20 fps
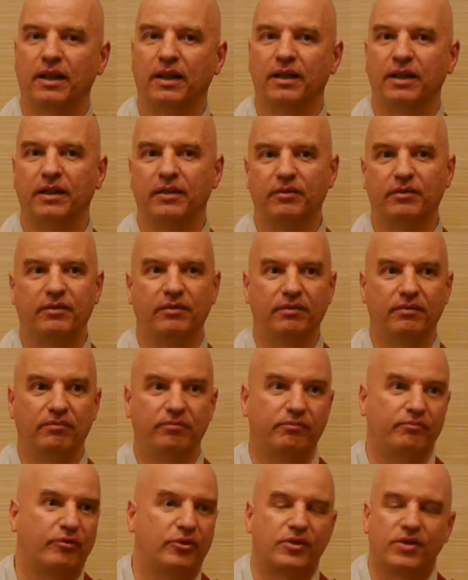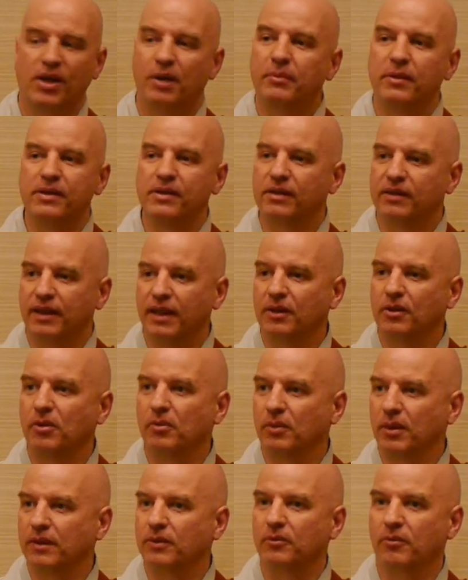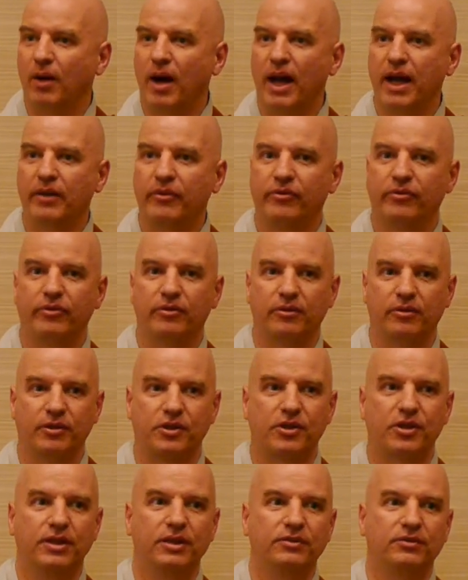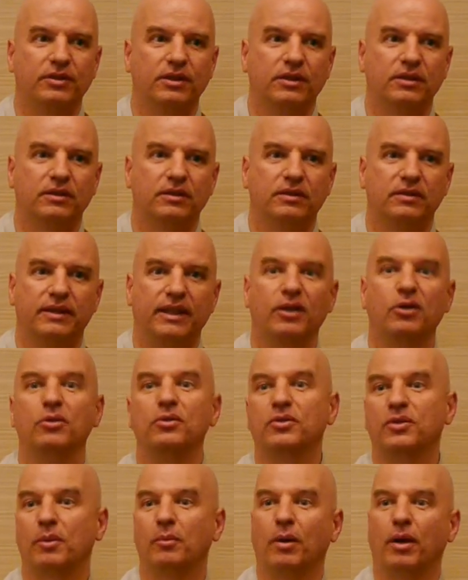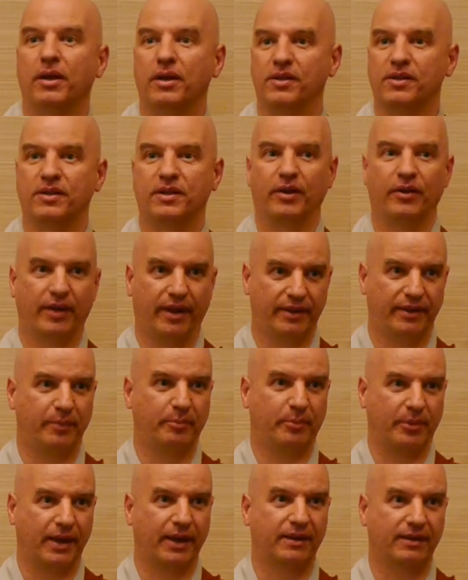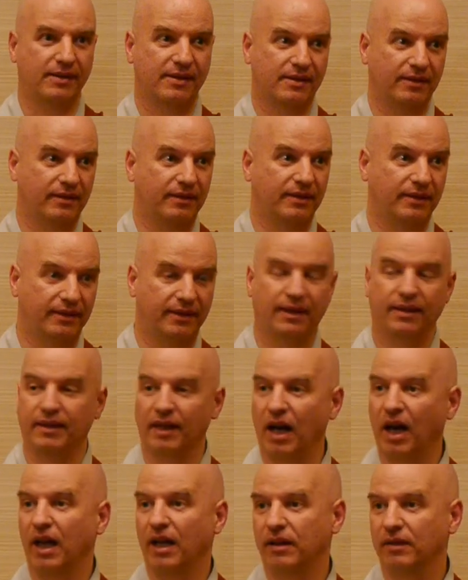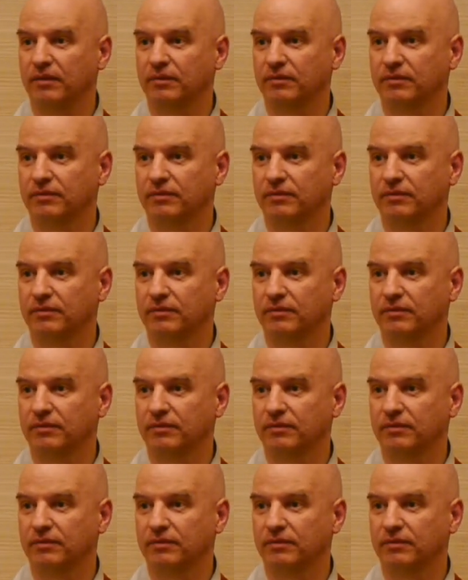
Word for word: and they, for some reason they don't want a wife or children, they go to a monastery and they practice until they die.